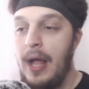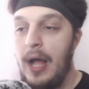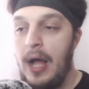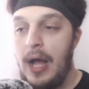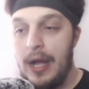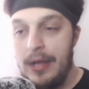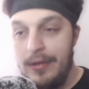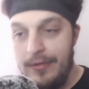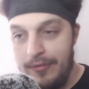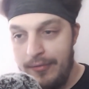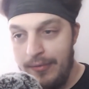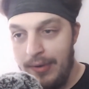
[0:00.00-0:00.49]

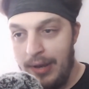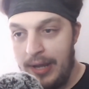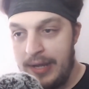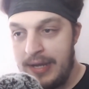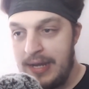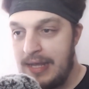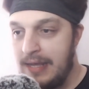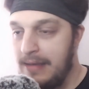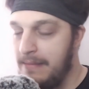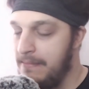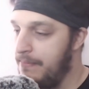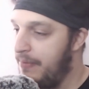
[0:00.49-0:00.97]
I do
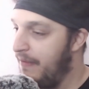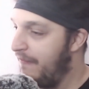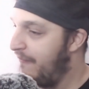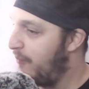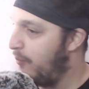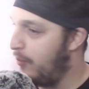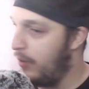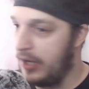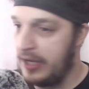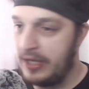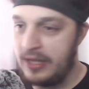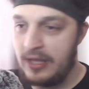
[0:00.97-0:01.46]
like him, but for
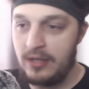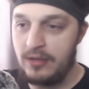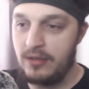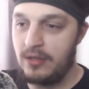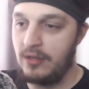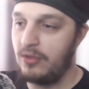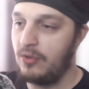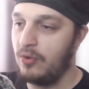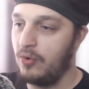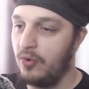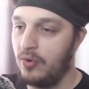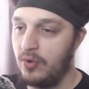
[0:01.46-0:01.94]
what he's done to
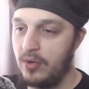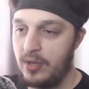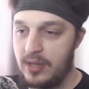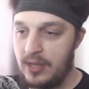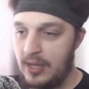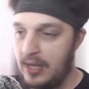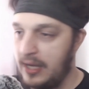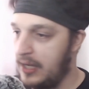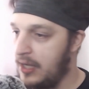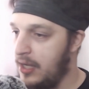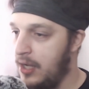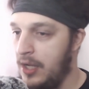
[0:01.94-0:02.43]
Thors,
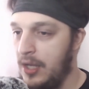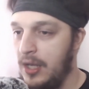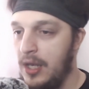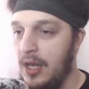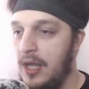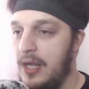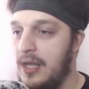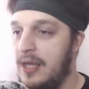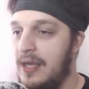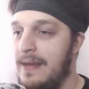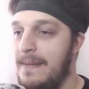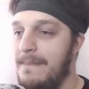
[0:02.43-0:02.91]
I can't
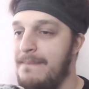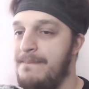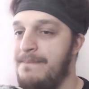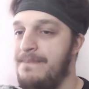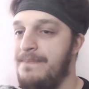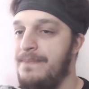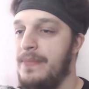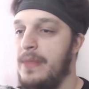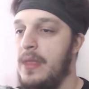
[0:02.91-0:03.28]
like him.